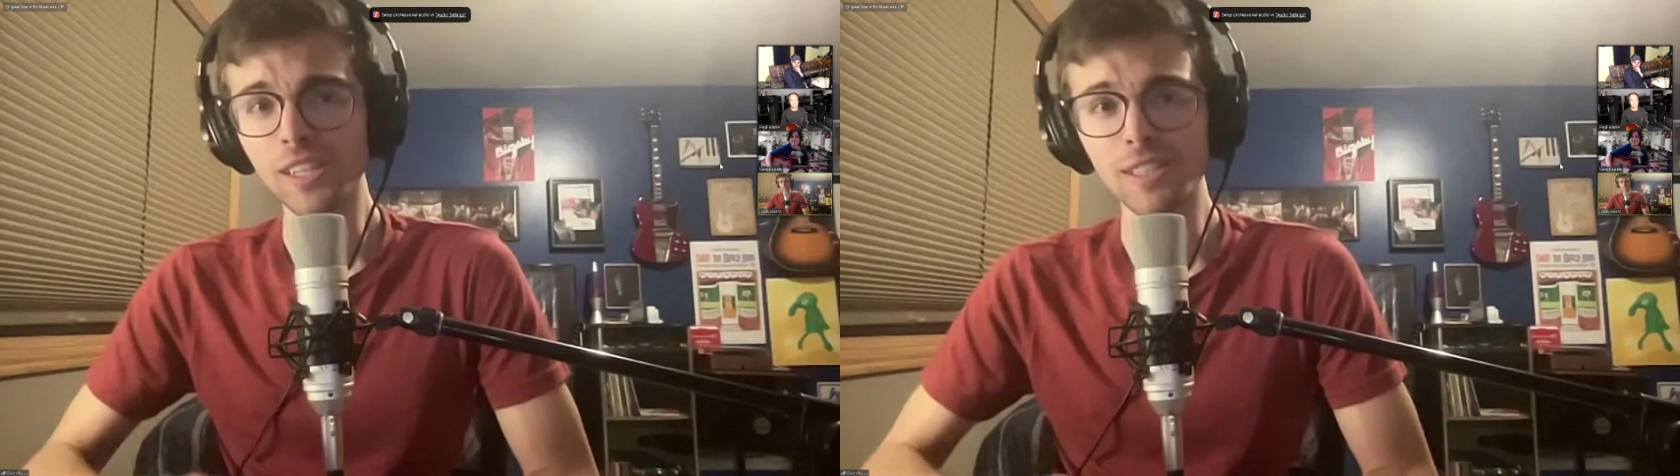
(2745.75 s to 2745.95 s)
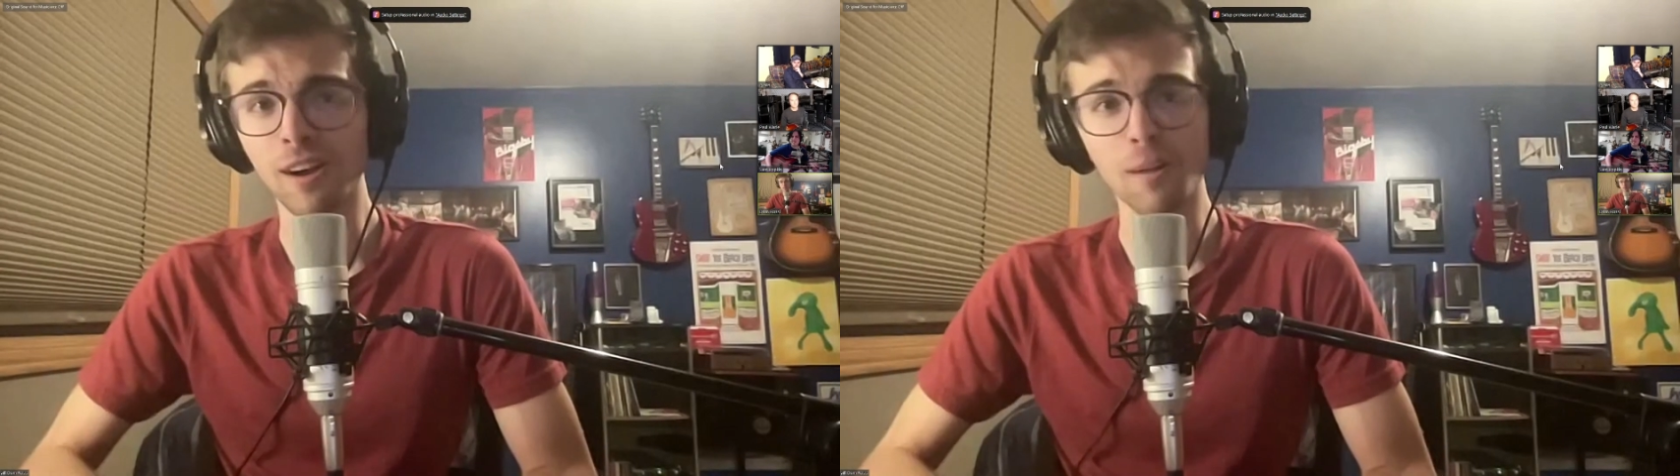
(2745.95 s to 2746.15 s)

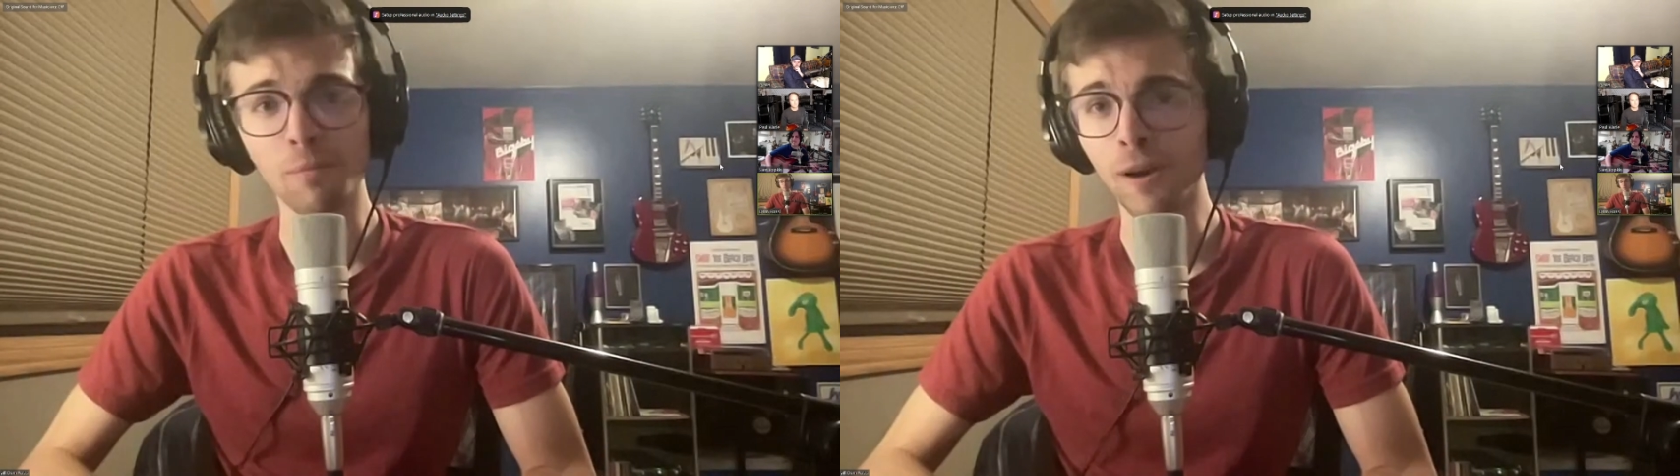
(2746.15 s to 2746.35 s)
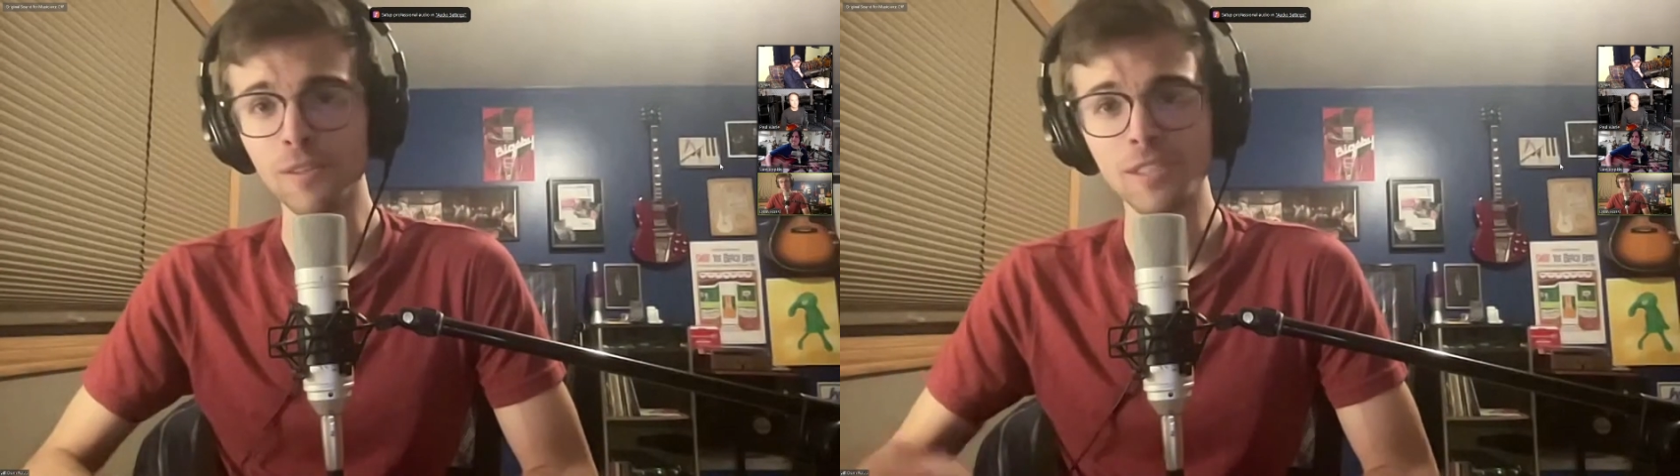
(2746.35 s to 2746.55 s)
guitar
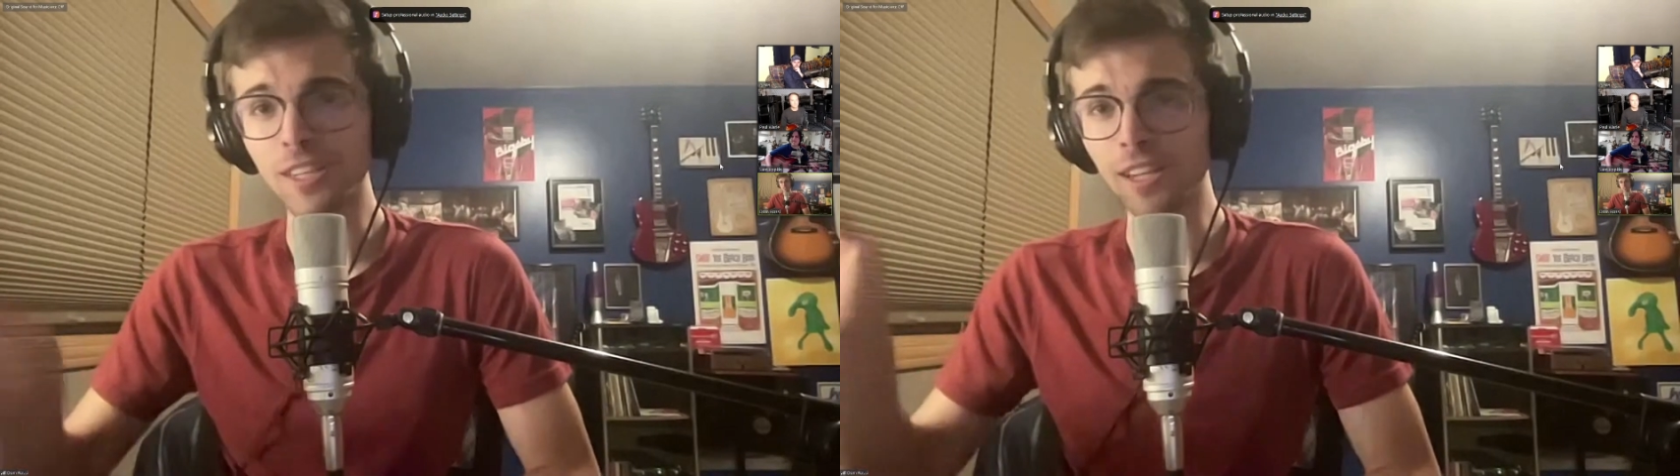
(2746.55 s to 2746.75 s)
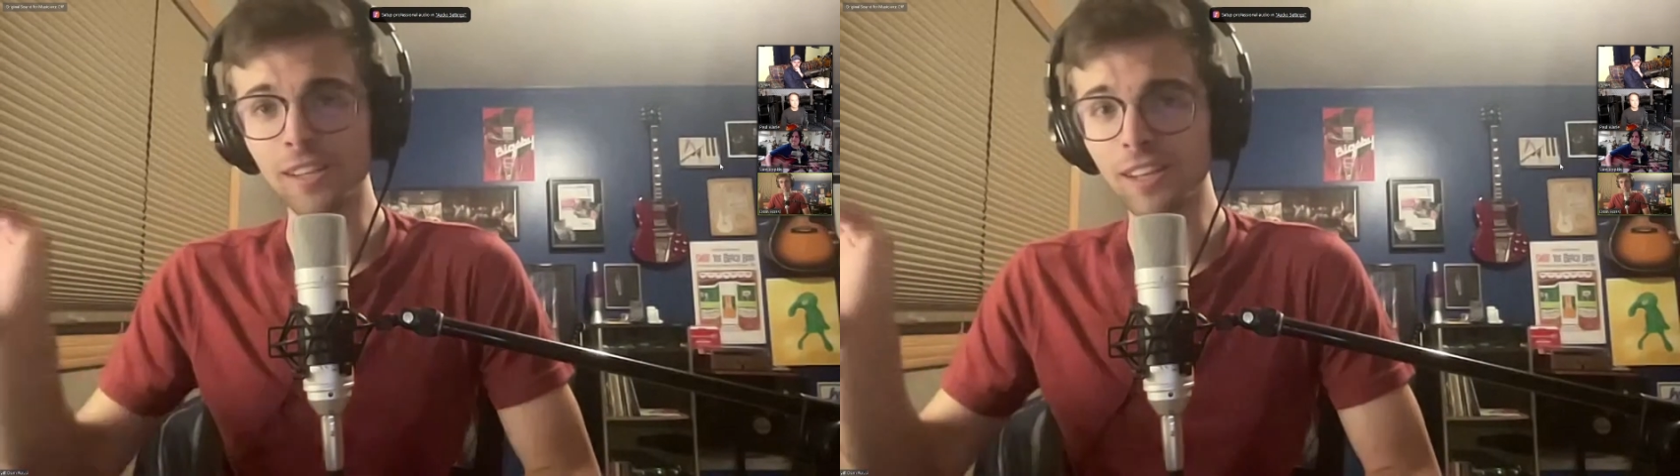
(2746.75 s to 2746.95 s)
parts
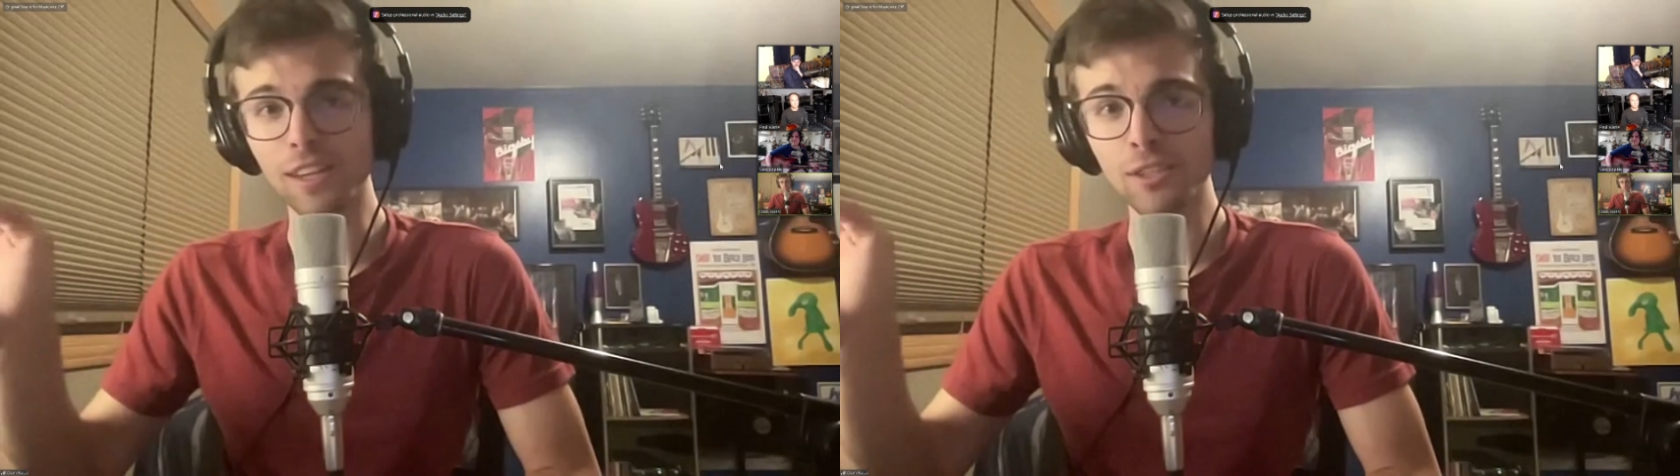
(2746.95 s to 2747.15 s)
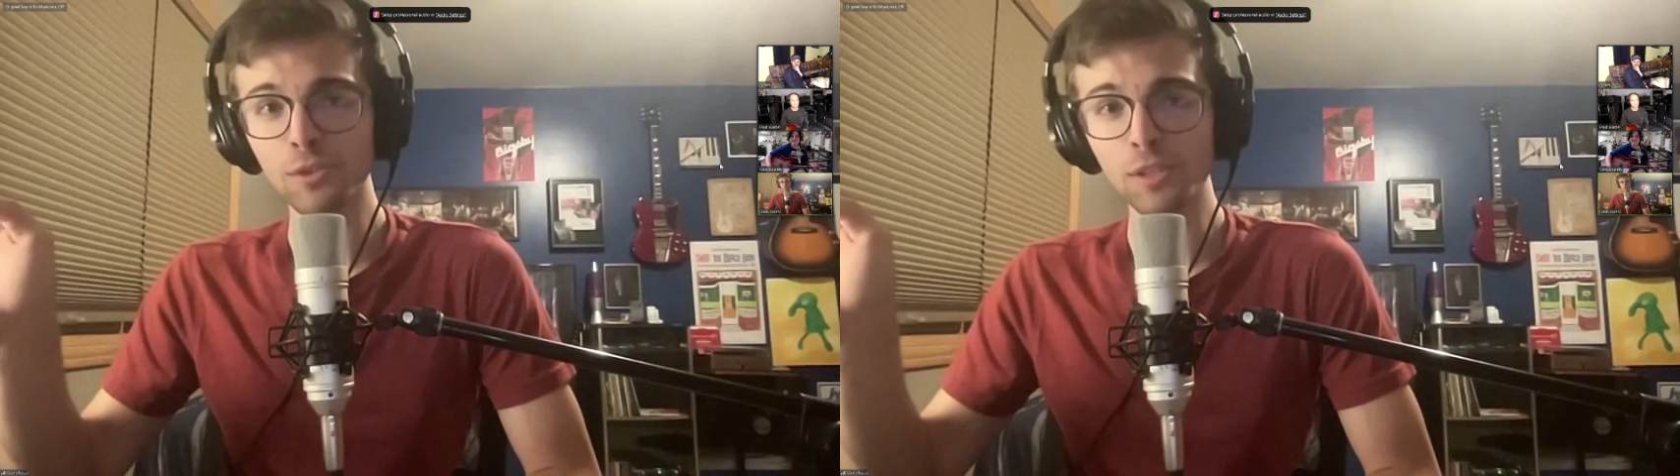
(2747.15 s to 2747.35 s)
in the
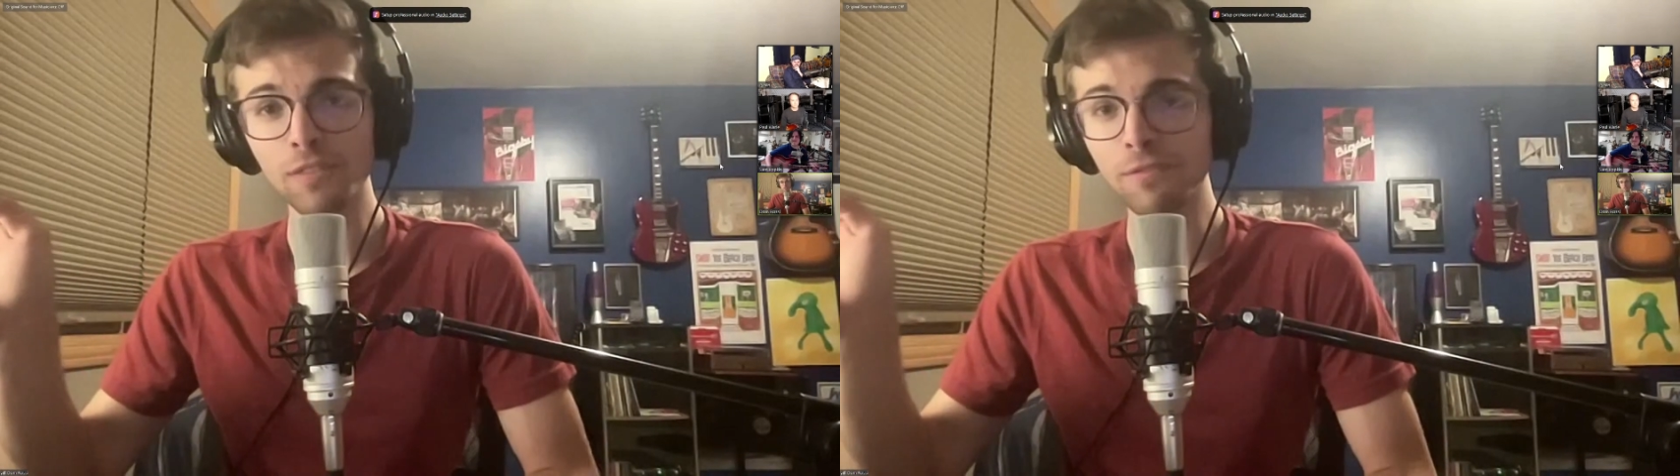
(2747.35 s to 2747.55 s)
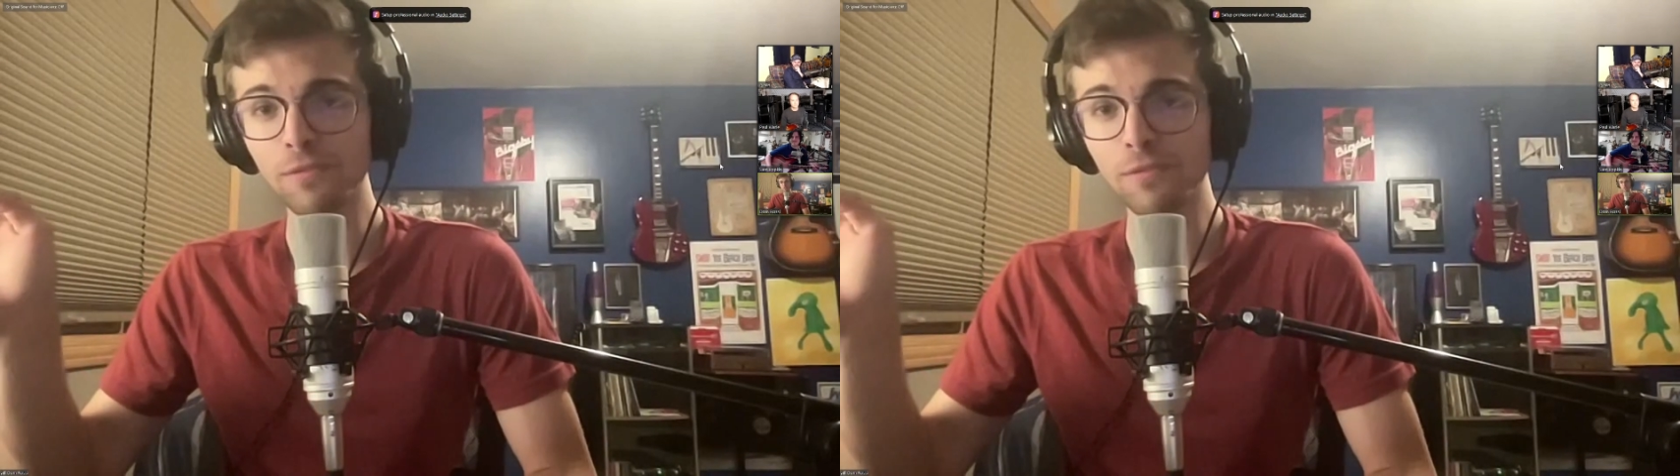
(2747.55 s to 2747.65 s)
history of